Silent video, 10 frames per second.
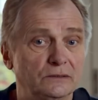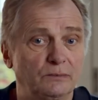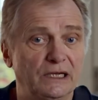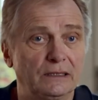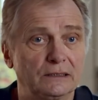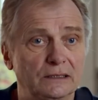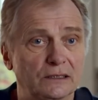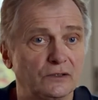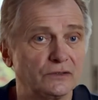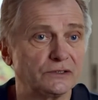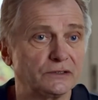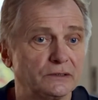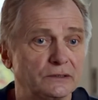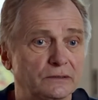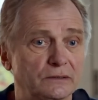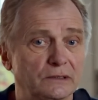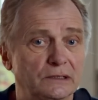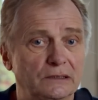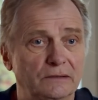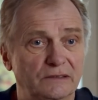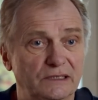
to planning a concert or a